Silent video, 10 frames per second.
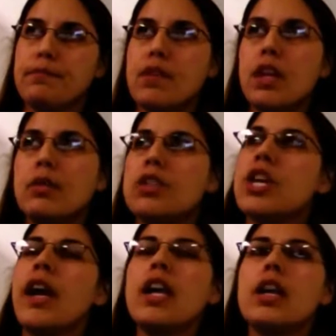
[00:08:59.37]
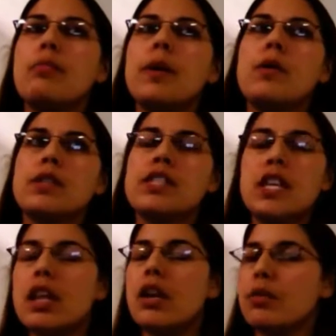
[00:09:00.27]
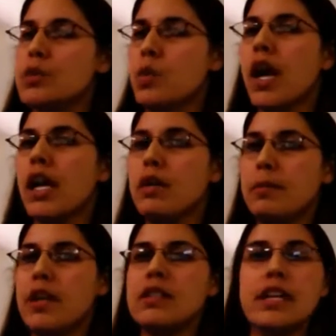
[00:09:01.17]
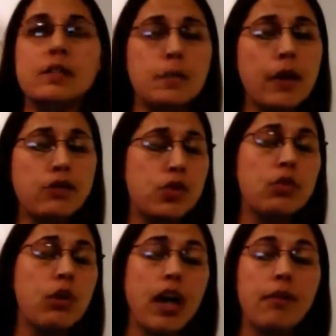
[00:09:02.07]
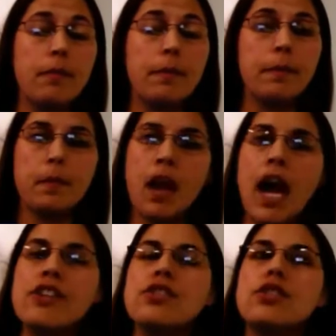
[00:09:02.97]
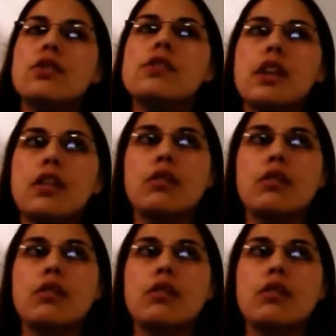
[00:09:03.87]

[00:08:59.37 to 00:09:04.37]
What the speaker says: It would check it, but it would see that it was right because I spelled 2 right. I just used it in the